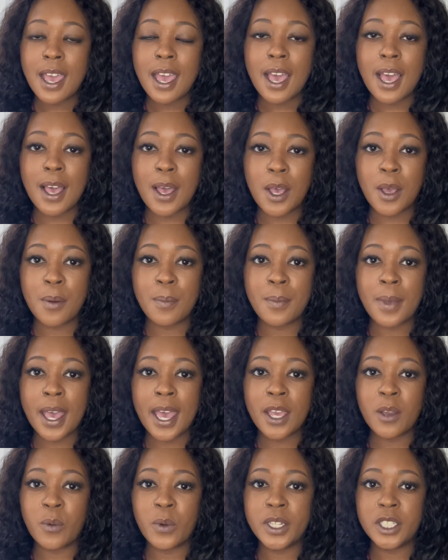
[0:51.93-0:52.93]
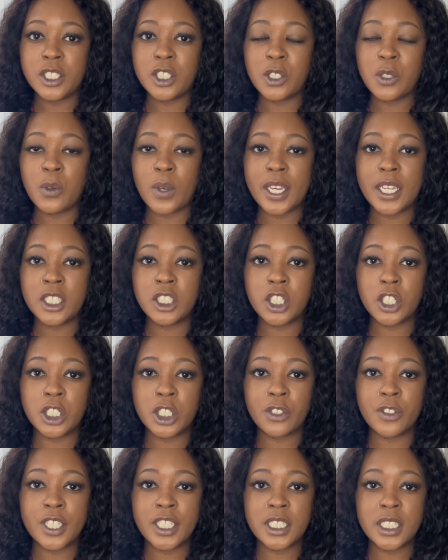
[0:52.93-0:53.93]
I went to a
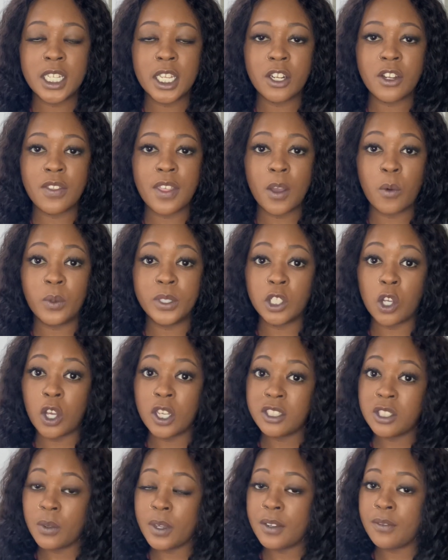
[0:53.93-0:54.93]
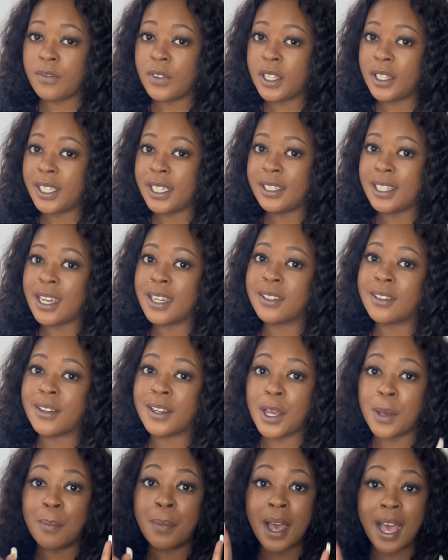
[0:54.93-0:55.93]
surgery center that was also in Philly, Dr.
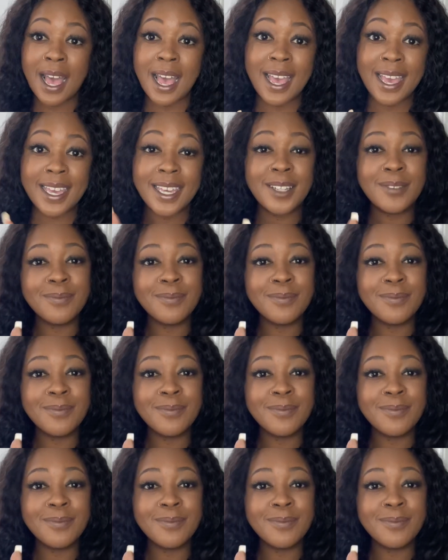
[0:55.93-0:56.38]
Goodbye.